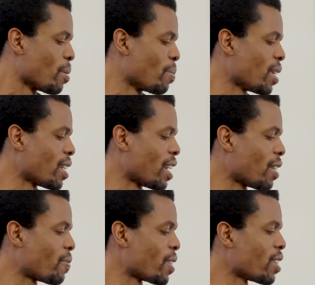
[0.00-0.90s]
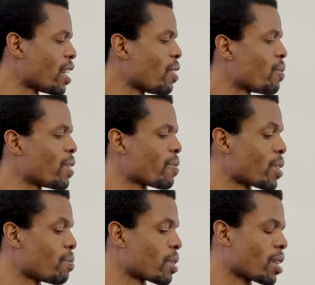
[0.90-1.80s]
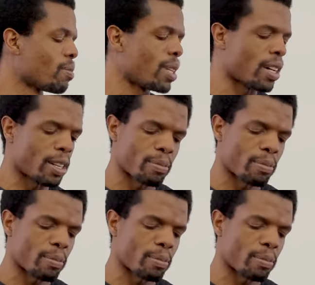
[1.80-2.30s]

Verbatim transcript: But I figured I'll wait for them to come down